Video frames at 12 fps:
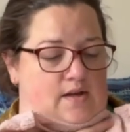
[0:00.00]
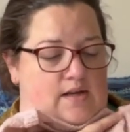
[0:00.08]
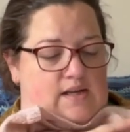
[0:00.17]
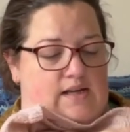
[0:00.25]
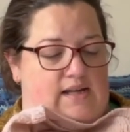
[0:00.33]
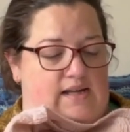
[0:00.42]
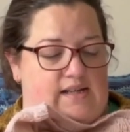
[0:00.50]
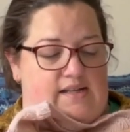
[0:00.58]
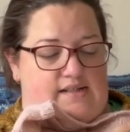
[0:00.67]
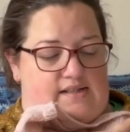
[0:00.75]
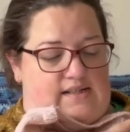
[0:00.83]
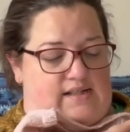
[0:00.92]

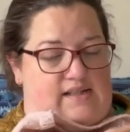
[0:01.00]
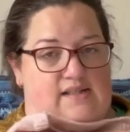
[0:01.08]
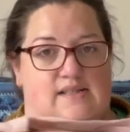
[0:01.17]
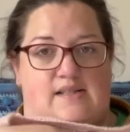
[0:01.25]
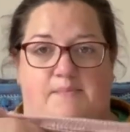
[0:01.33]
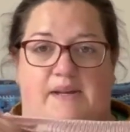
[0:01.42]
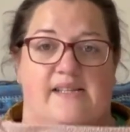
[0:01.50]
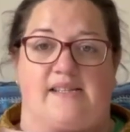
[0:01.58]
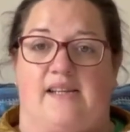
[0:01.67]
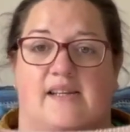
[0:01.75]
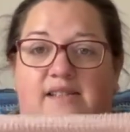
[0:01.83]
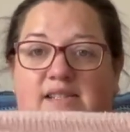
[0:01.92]
and it's a
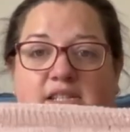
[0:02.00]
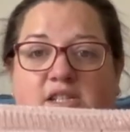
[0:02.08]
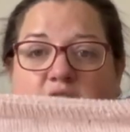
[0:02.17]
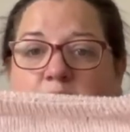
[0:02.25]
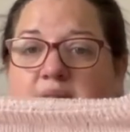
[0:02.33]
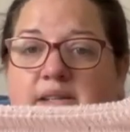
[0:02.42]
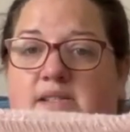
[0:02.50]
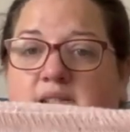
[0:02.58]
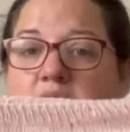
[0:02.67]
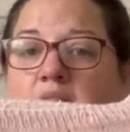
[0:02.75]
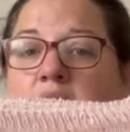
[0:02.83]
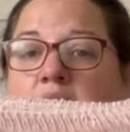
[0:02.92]
basic t-shirt
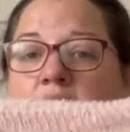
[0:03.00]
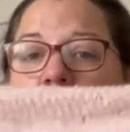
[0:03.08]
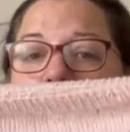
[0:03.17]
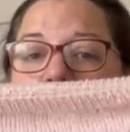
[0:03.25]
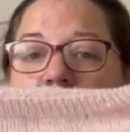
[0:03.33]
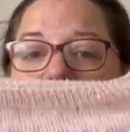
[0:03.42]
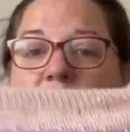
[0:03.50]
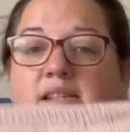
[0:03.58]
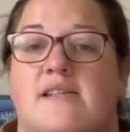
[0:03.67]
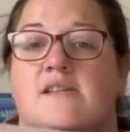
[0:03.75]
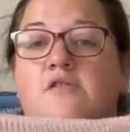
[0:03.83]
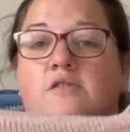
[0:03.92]
pattern. I
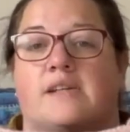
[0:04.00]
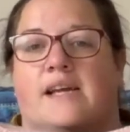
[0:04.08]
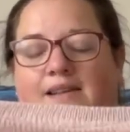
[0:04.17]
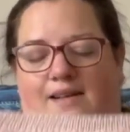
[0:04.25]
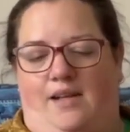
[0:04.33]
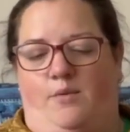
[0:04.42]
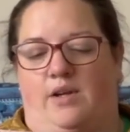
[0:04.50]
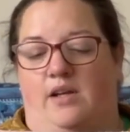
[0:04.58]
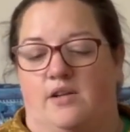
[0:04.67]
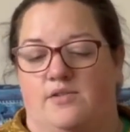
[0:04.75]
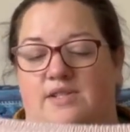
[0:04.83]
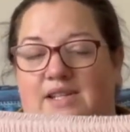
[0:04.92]
did not get anywhere
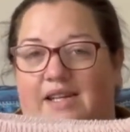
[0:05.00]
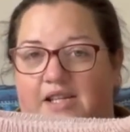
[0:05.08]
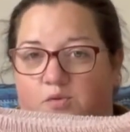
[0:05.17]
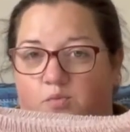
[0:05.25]
close to gauge